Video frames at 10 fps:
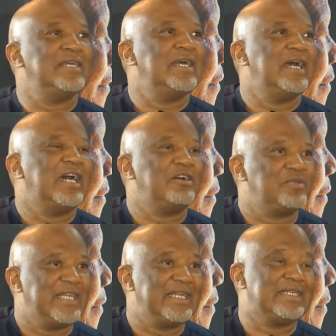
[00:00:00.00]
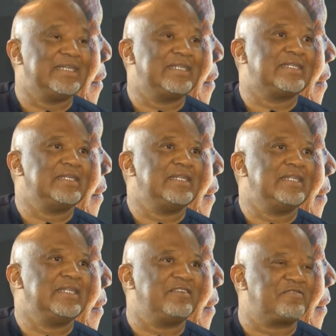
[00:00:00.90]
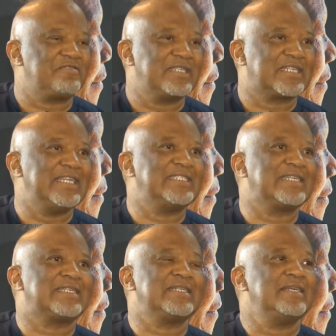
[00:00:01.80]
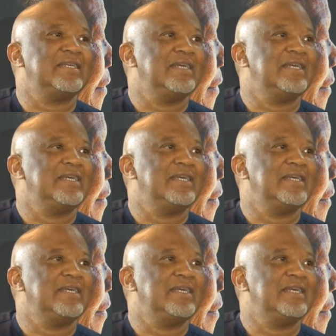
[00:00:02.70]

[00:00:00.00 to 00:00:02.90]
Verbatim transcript: how to take it in a different trajectory,